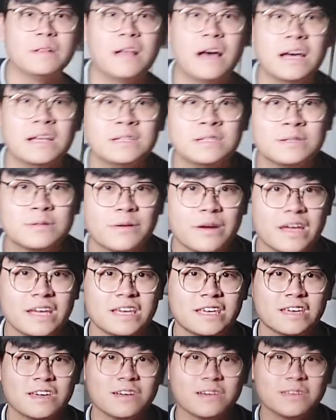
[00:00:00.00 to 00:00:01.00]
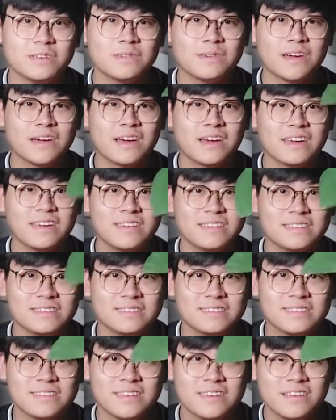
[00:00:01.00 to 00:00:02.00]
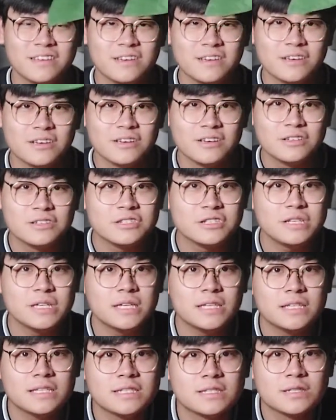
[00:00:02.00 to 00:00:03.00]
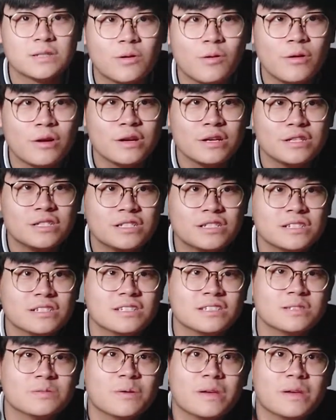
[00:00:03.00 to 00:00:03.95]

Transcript: plant right here, you guys. She is gorgeous